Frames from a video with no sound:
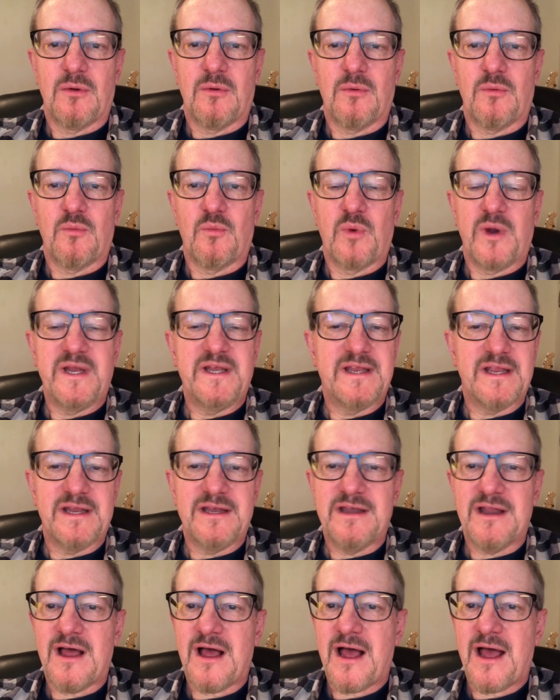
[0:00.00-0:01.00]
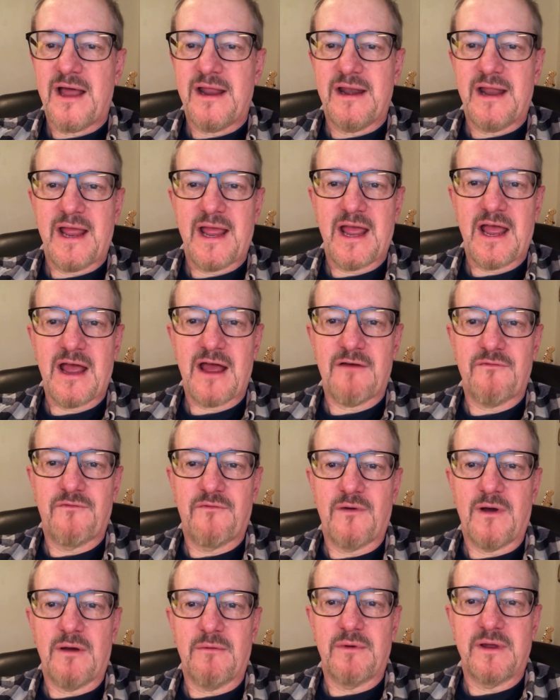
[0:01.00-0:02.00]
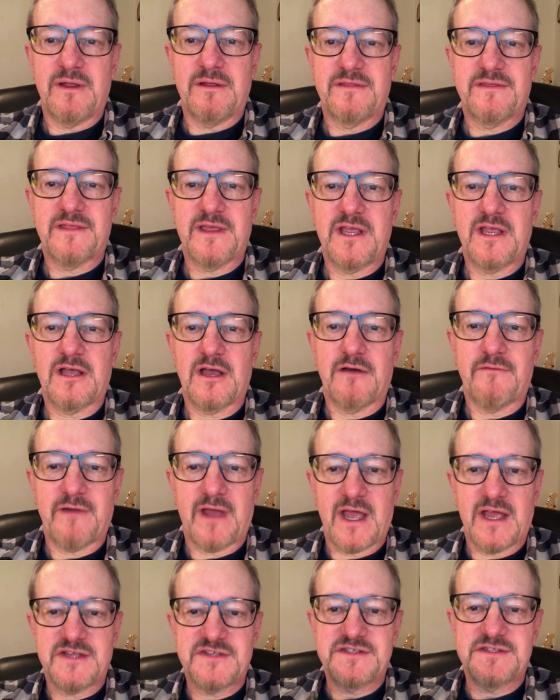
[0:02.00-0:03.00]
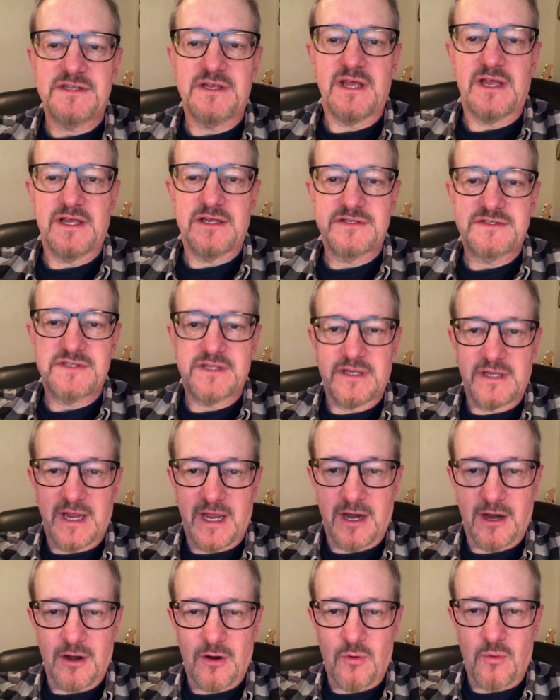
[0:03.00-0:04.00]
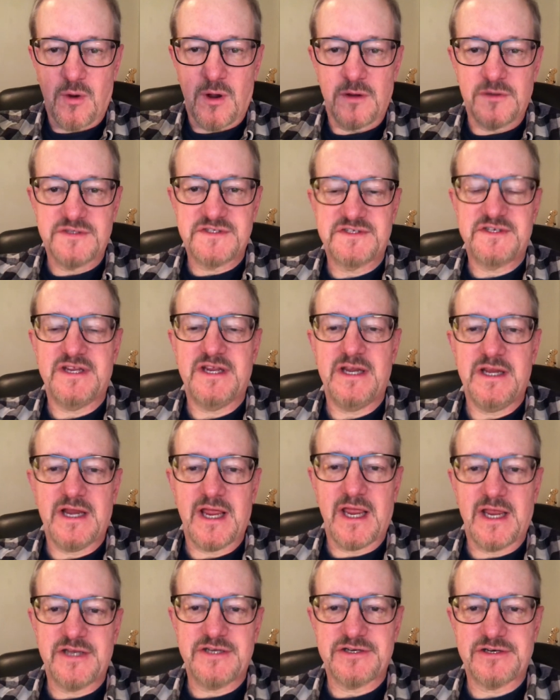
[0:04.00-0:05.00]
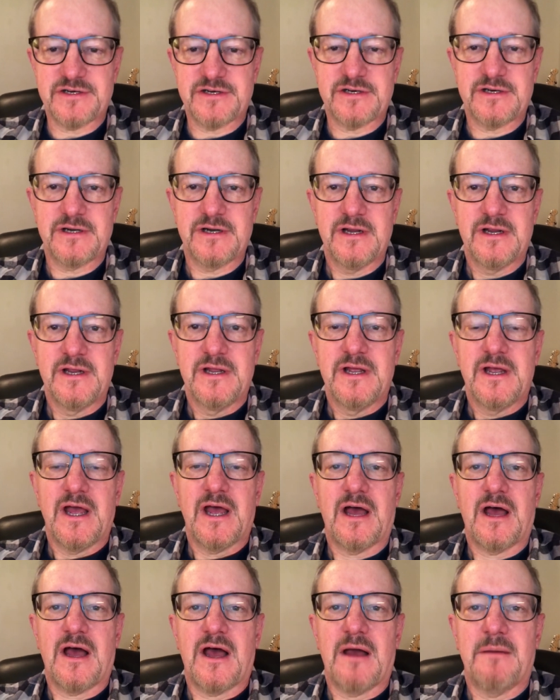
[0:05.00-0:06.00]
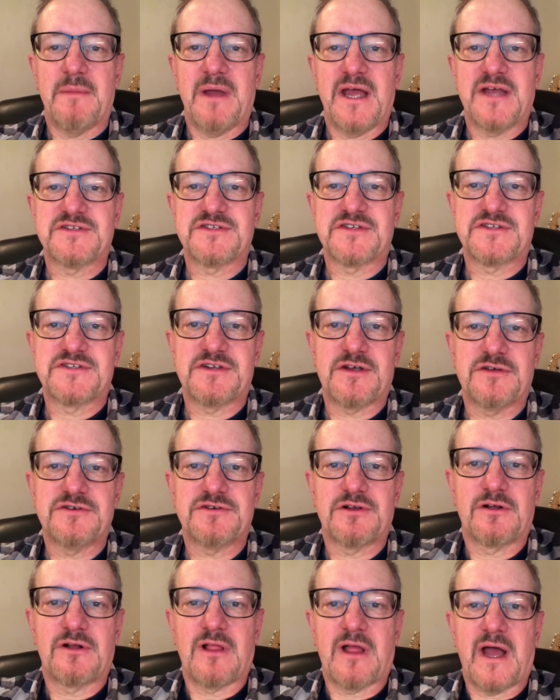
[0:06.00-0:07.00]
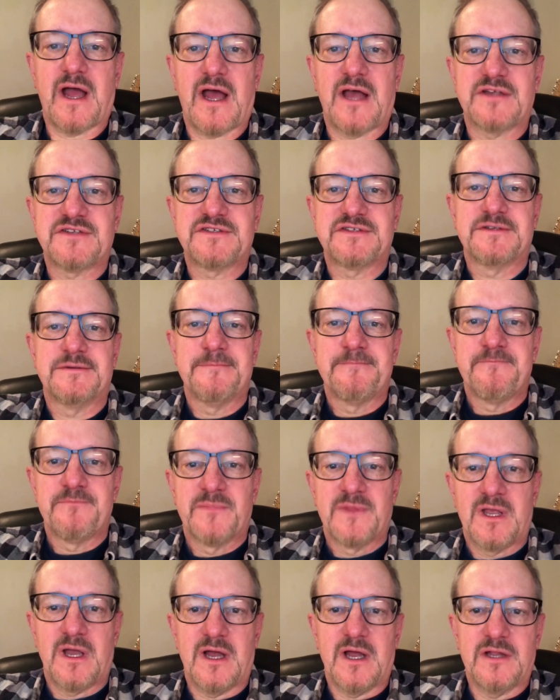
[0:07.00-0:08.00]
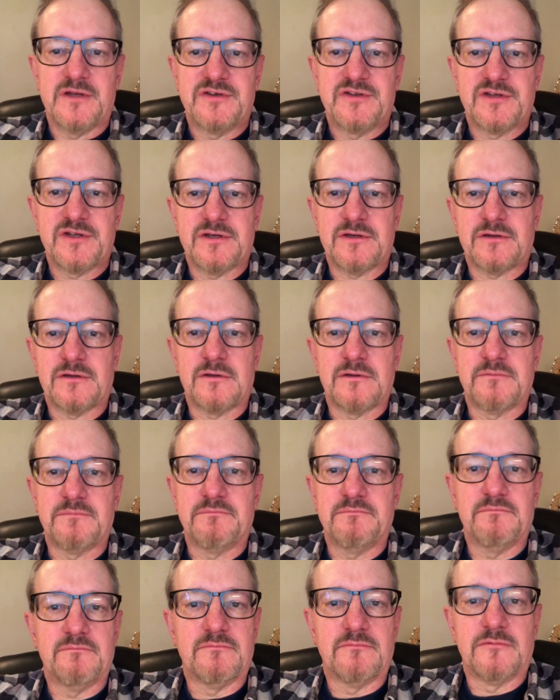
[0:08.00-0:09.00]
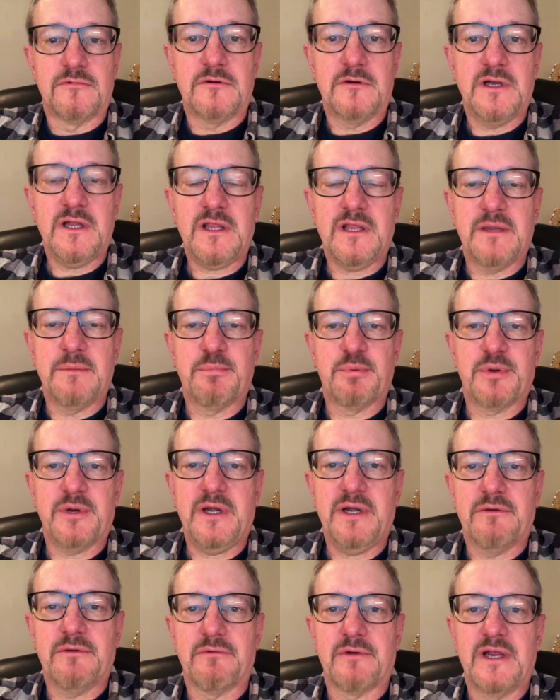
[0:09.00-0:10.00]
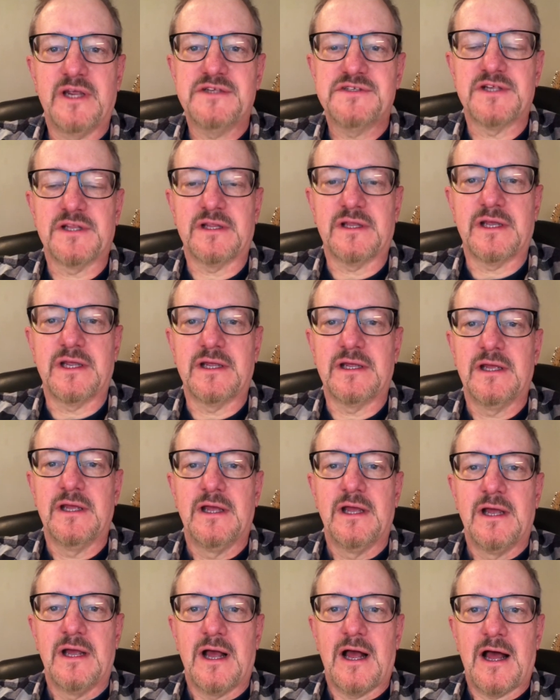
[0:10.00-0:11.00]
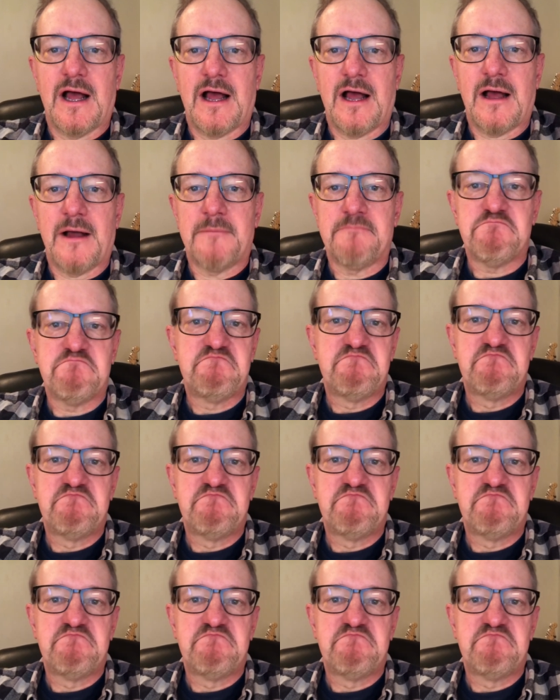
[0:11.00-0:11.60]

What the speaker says: we did not have what we think of as the air quotes teenager as a social class until really pretty recently. Um,